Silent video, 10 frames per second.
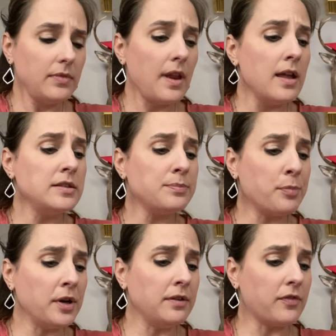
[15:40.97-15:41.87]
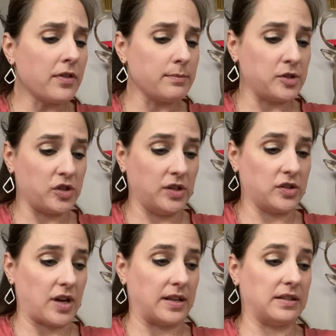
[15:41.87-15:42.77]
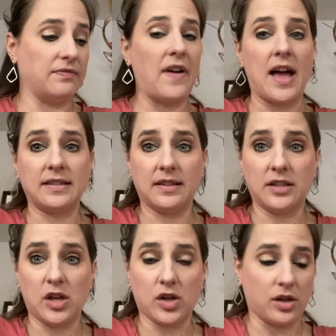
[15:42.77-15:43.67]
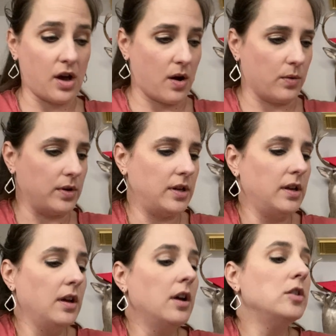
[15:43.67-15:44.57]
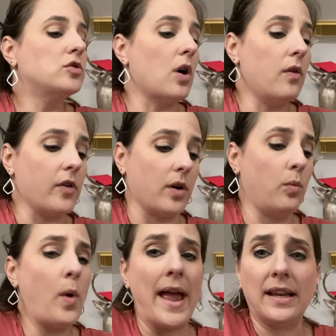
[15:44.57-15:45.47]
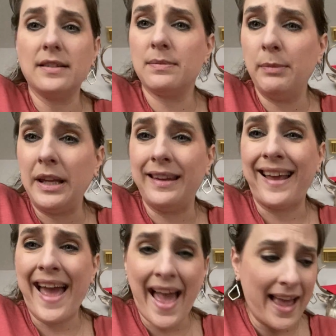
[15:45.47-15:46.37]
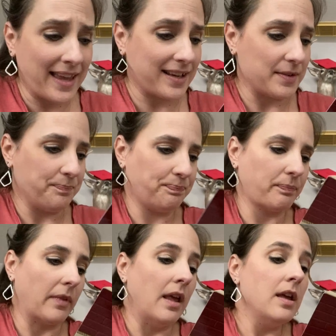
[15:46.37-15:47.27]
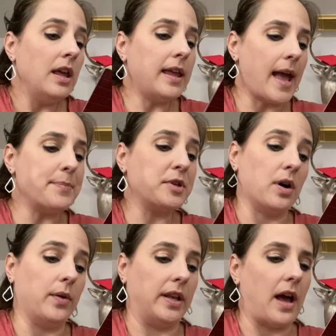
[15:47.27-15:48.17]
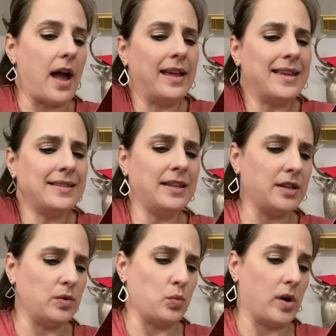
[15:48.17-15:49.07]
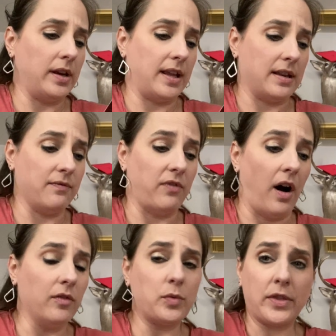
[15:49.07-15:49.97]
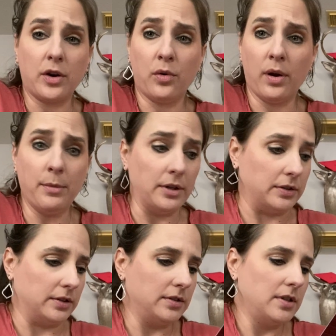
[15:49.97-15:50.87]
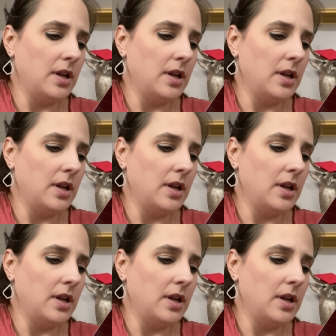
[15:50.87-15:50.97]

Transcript: and sprinted for the machine shed as fast as he could go. "Drover, wait, it's me, Hank." He kept going. I guess he didn't want to get involved with a criminal.